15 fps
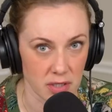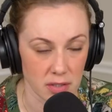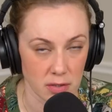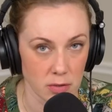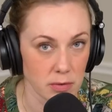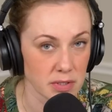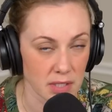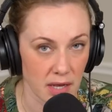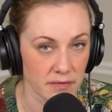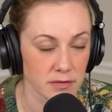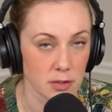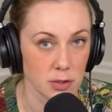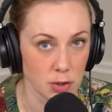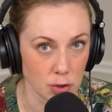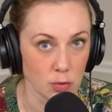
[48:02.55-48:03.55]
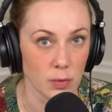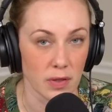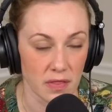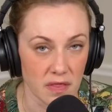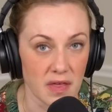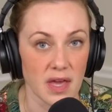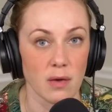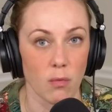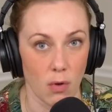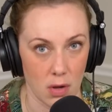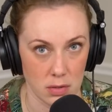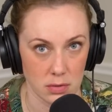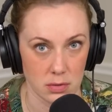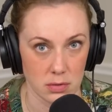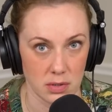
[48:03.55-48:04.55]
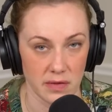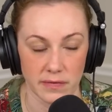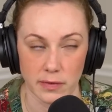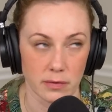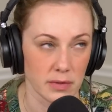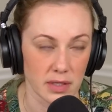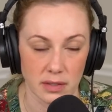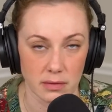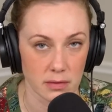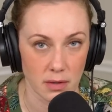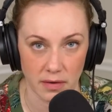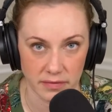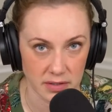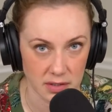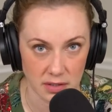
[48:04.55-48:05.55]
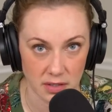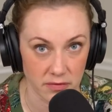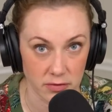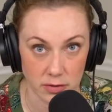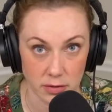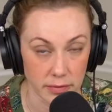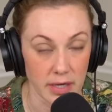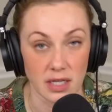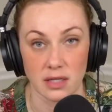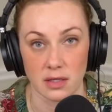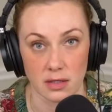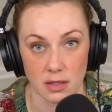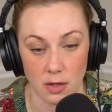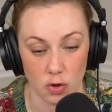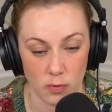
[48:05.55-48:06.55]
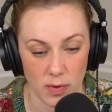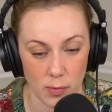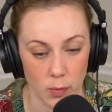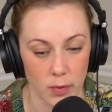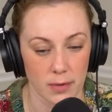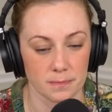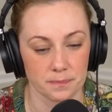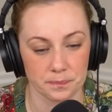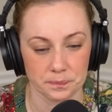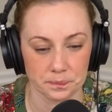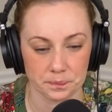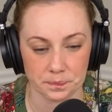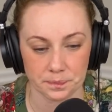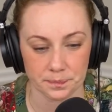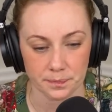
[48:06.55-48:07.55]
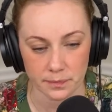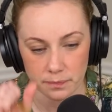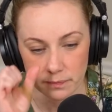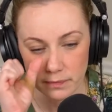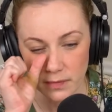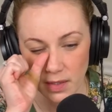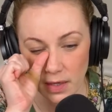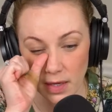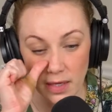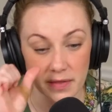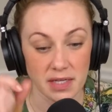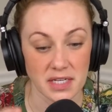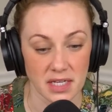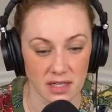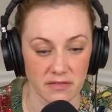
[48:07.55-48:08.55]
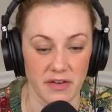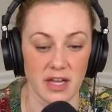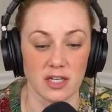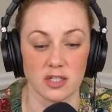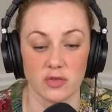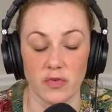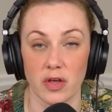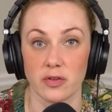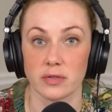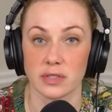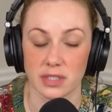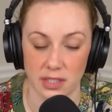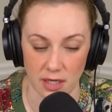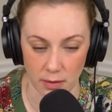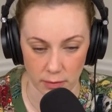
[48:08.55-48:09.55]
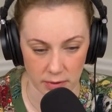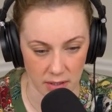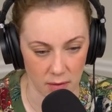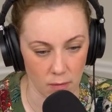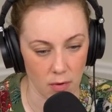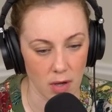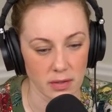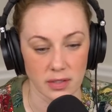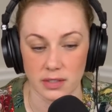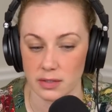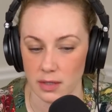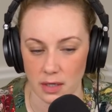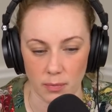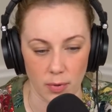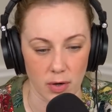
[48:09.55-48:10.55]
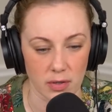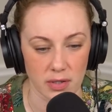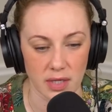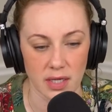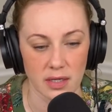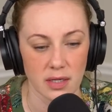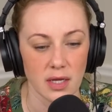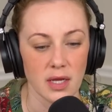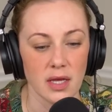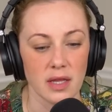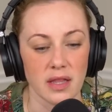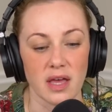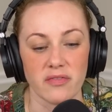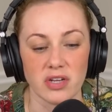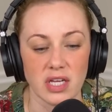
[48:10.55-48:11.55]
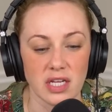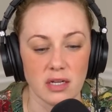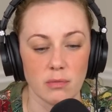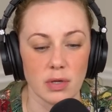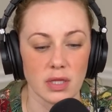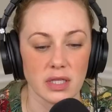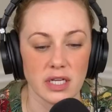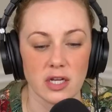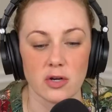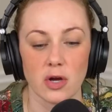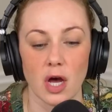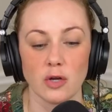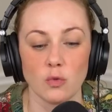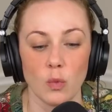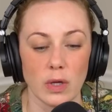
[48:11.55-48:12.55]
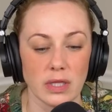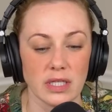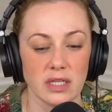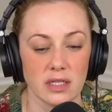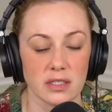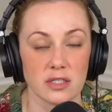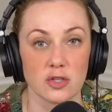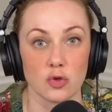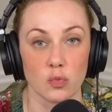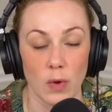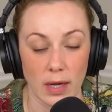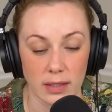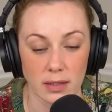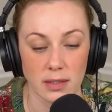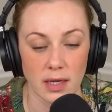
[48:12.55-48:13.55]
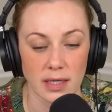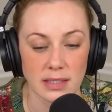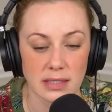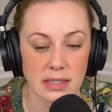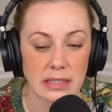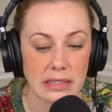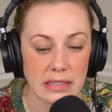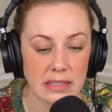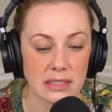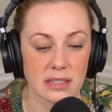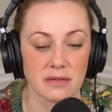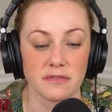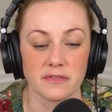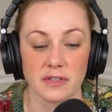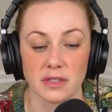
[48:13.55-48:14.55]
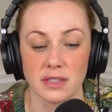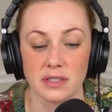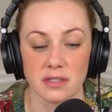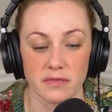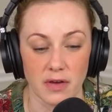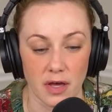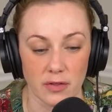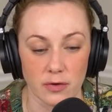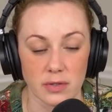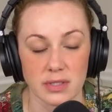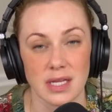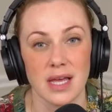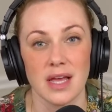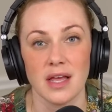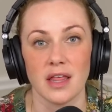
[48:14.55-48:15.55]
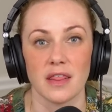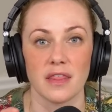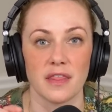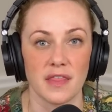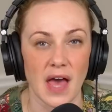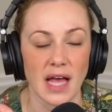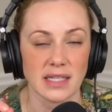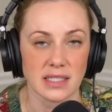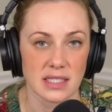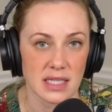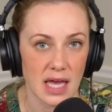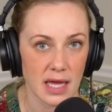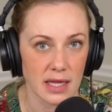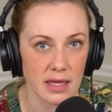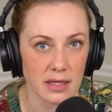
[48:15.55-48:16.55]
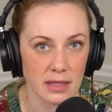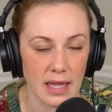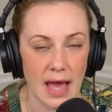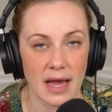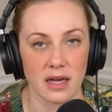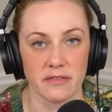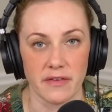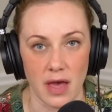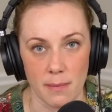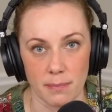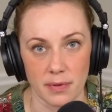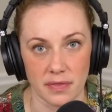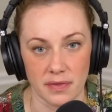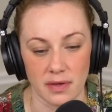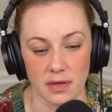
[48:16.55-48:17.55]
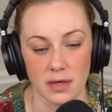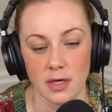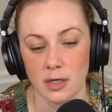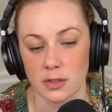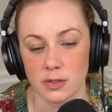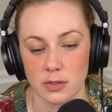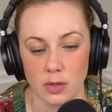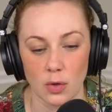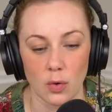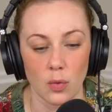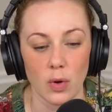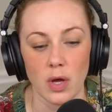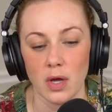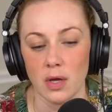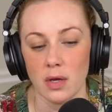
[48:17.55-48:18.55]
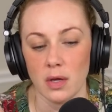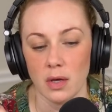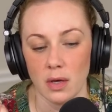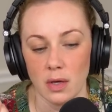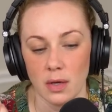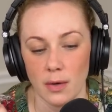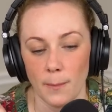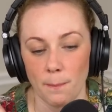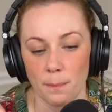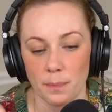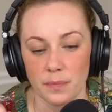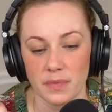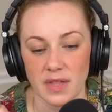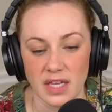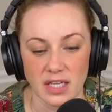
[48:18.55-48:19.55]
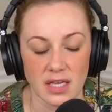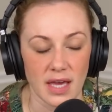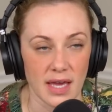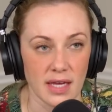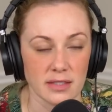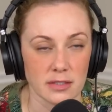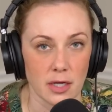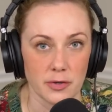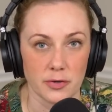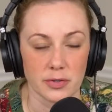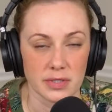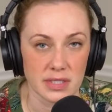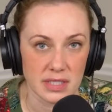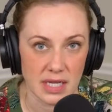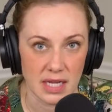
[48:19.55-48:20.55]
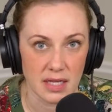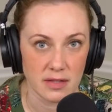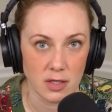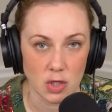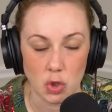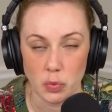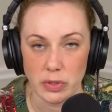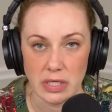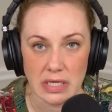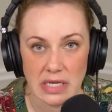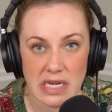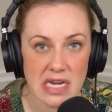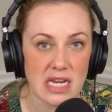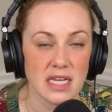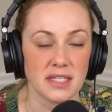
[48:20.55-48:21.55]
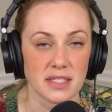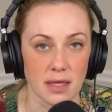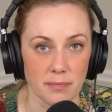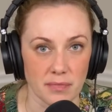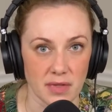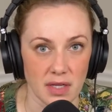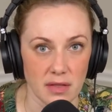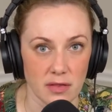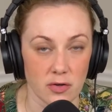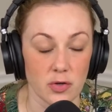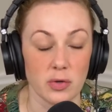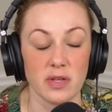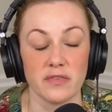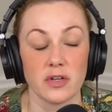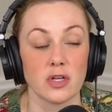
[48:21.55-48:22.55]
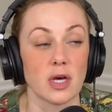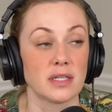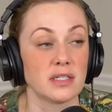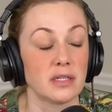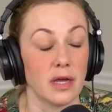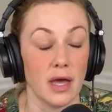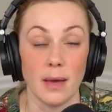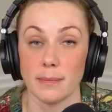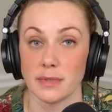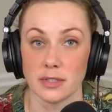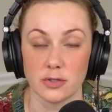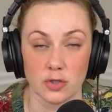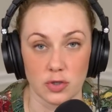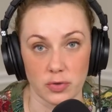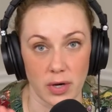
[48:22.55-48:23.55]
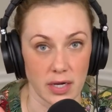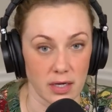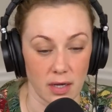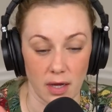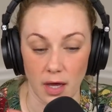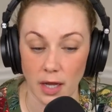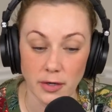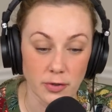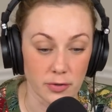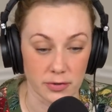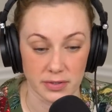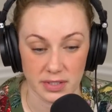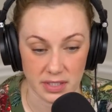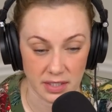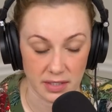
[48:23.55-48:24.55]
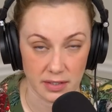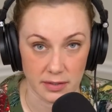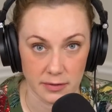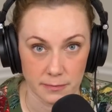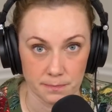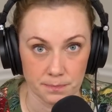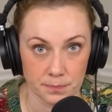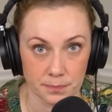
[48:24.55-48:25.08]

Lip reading: it. You just have to do what they want, even though they obviously never do anything that other people want. They take advantage of others to get what they want. That's kind of part of that. They have an inability or unwillingness to recognize the needs and feelings of others. That's that lack of empathy. So they can't understand that you would need something. They don't even attempt to try to understand.